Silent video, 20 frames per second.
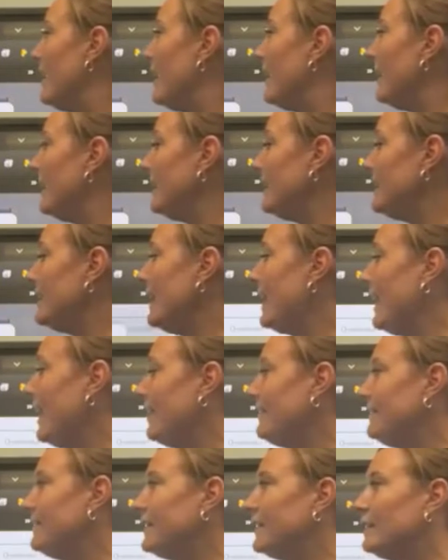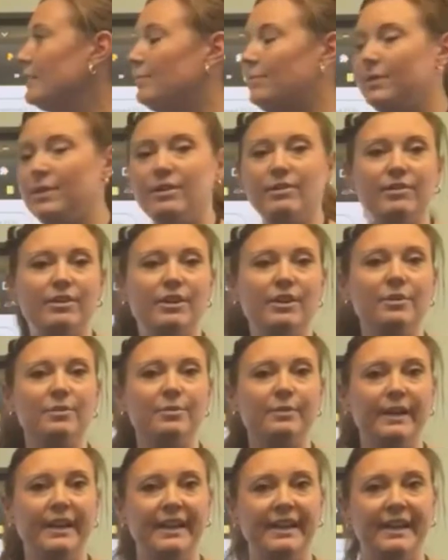I can have the computer
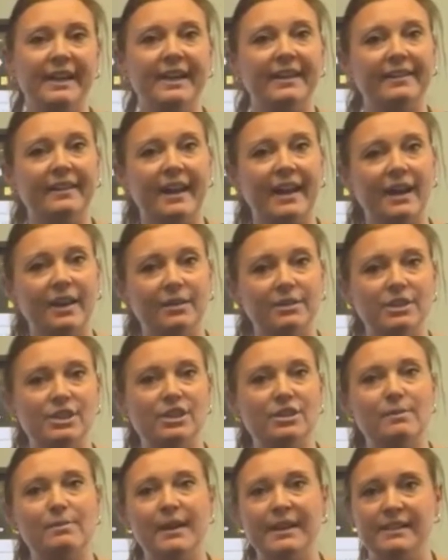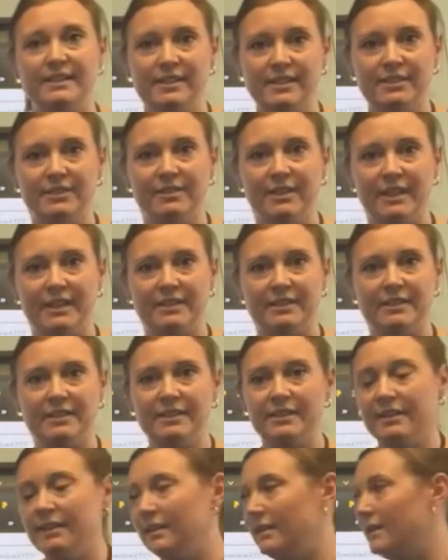read it aloud to my students.